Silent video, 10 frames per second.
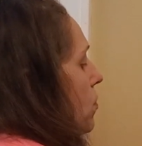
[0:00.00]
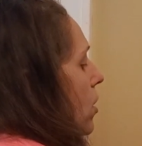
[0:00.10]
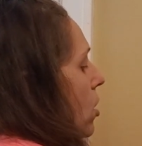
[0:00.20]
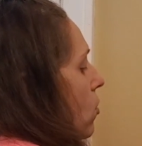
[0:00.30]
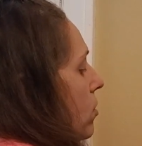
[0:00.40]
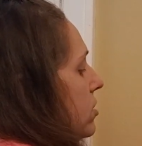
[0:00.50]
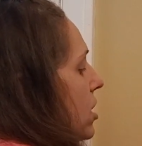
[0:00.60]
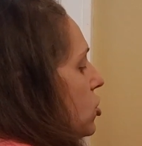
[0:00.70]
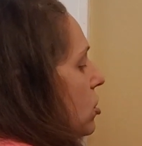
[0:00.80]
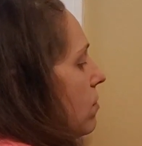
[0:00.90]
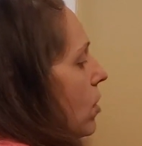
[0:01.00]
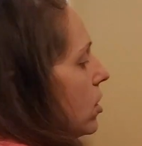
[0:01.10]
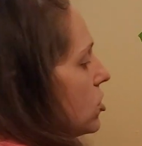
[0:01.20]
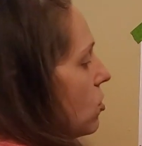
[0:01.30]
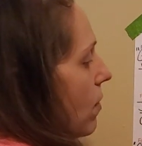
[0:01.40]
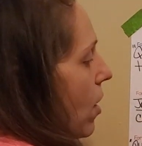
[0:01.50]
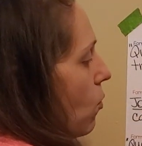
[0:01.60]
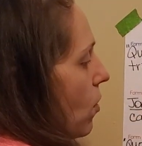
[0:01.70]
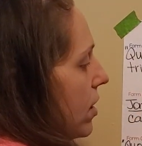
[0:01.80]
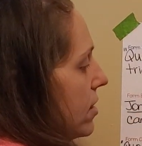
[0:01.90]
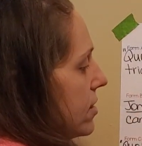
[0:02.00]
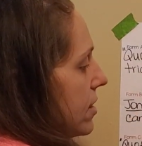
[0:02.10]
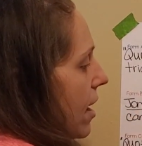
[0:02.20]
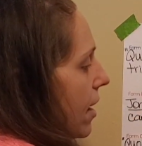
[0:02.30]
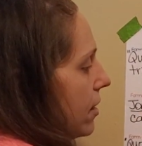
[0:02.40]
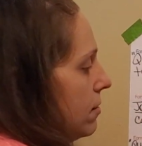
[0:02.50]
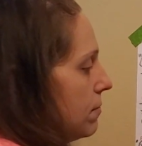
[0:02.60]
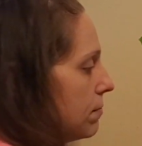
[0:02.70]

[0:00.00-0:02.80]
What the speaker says: put quotation marks around what he said.